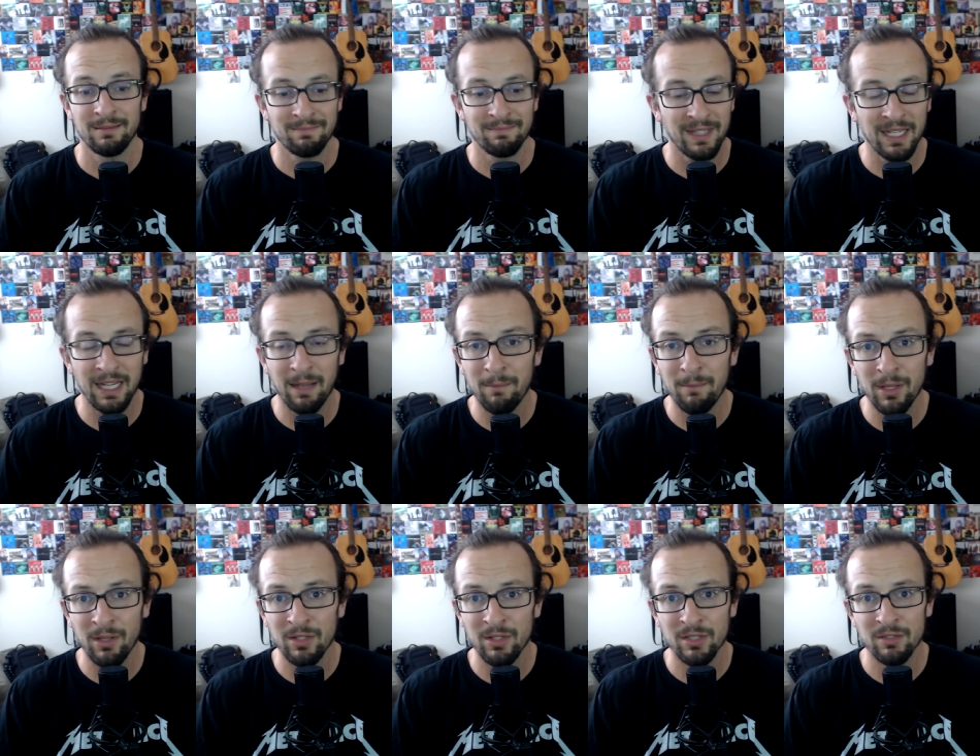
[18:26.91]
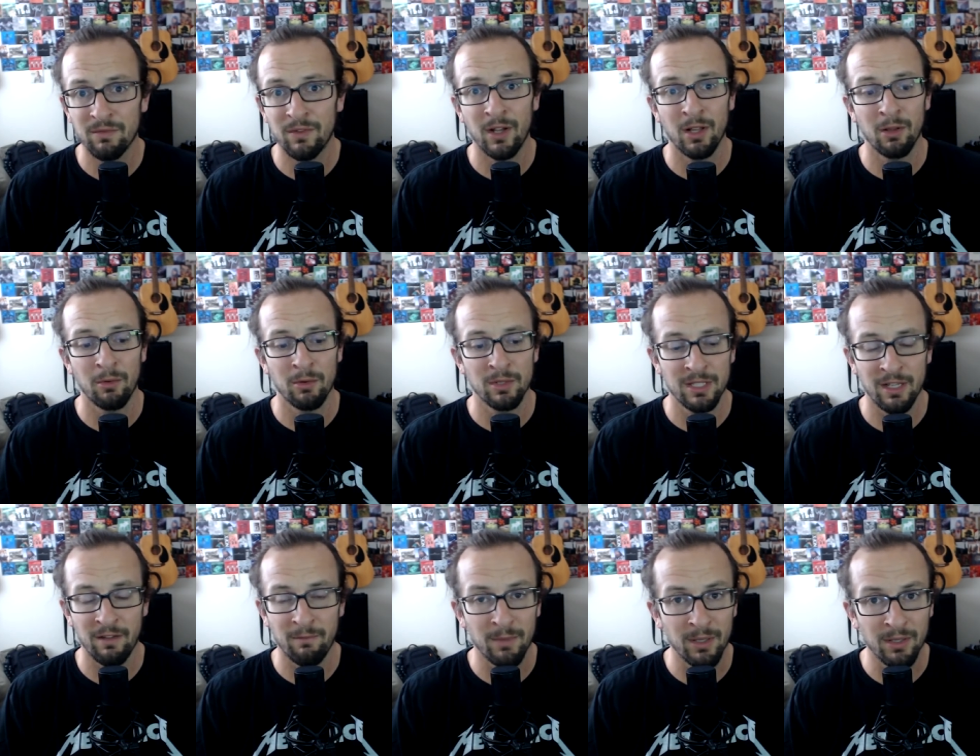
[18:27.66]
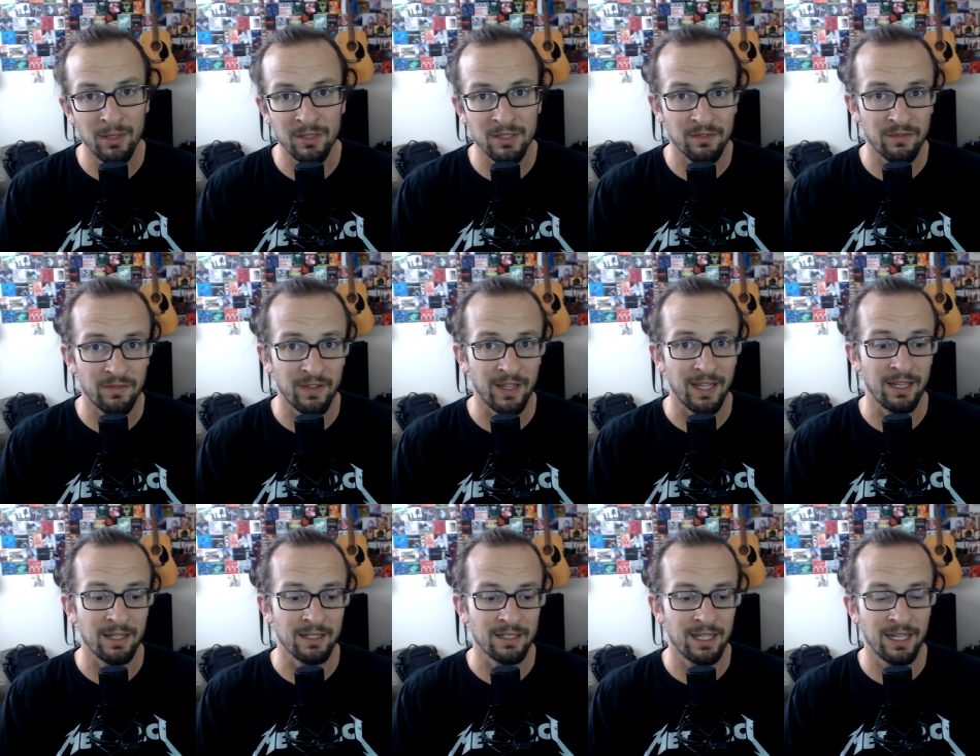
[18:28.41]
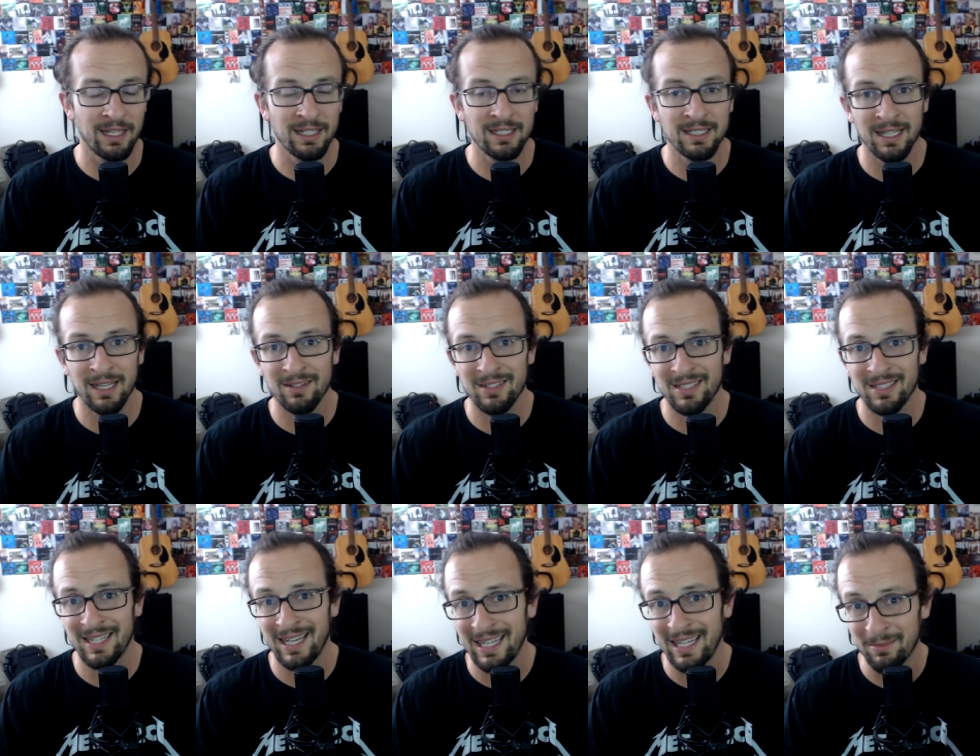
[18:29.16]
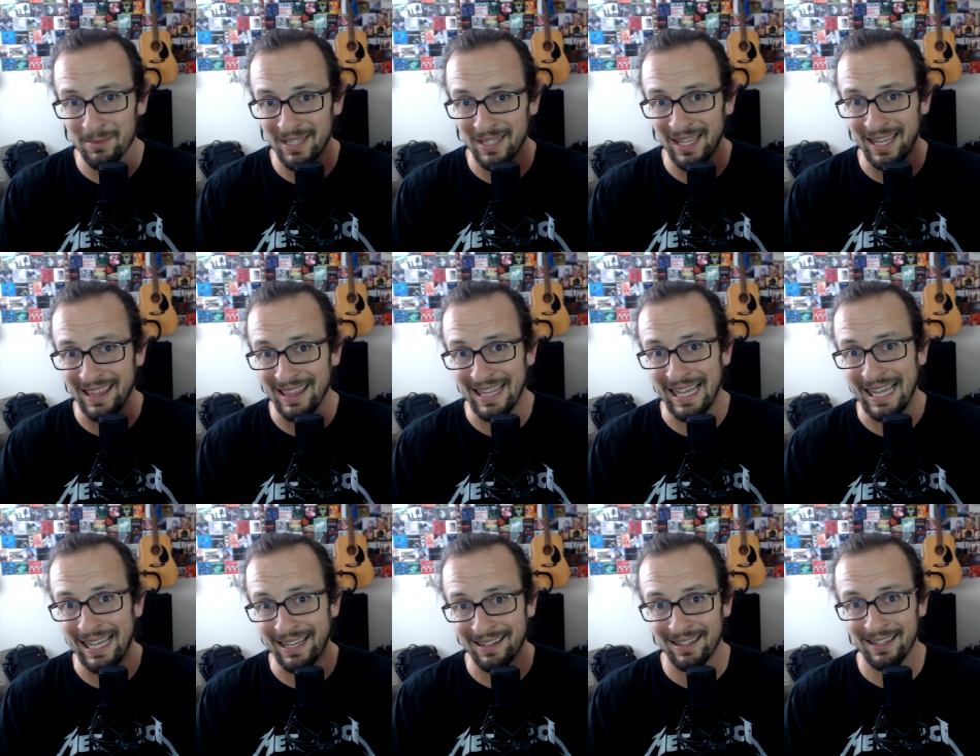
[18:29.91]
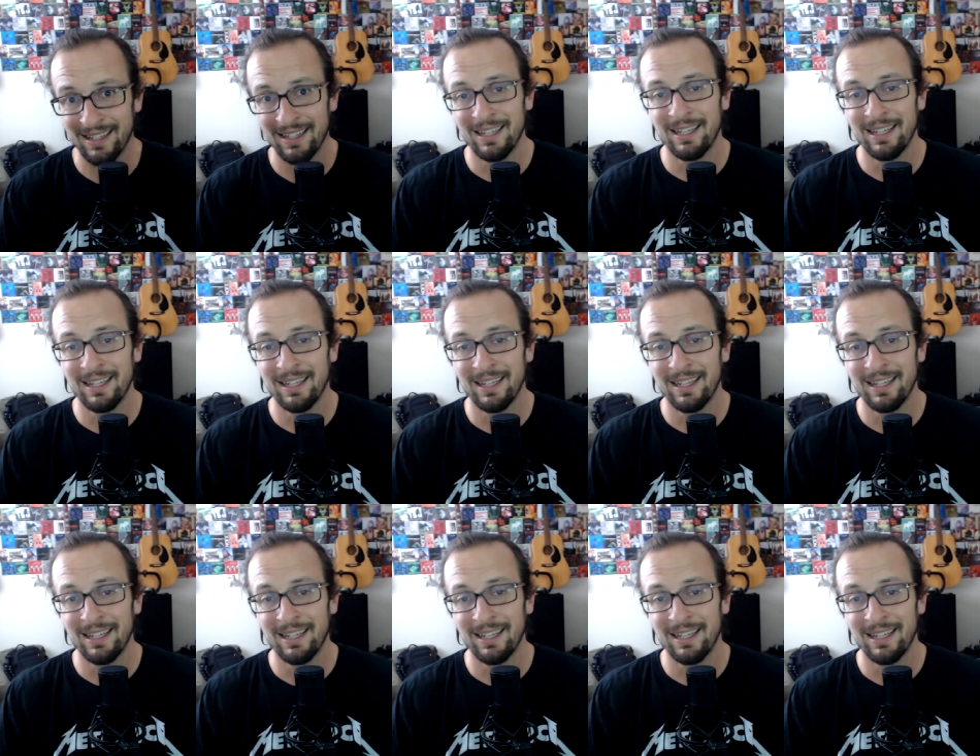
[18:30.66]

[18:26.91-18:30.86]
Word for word: They got millions of followers. They have millions of fans. They can sell out stadiums like that.